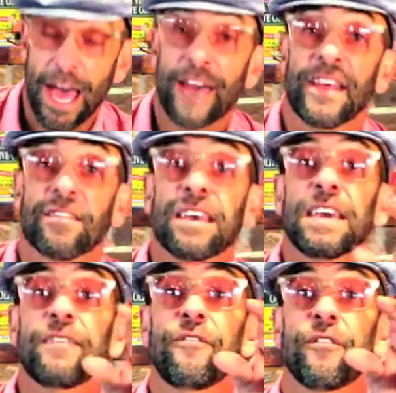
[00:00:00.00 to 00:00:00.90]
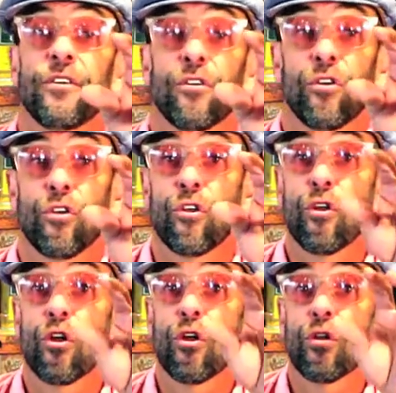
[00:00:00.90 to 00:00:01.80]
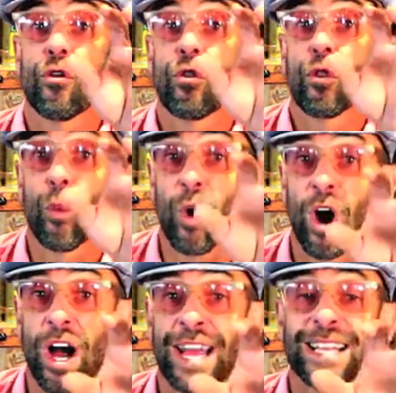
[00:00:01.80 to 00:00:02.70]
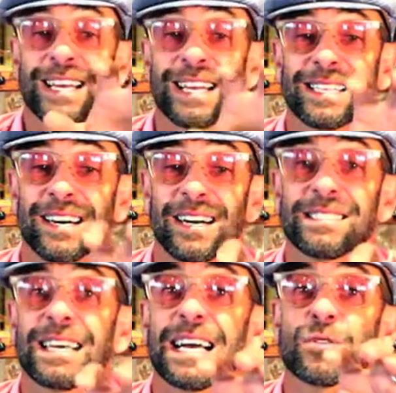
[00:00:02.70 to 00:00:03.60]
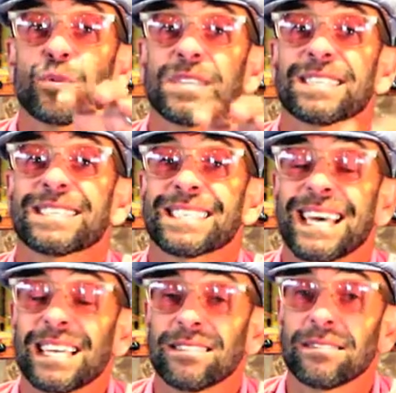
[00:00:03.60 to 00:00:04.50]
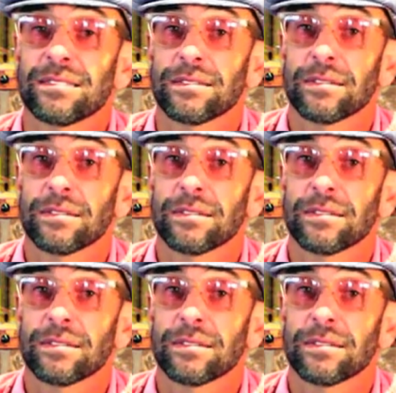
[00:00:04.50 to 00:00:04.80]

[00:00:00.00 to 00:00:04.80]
And they leave the wine in contact with the skins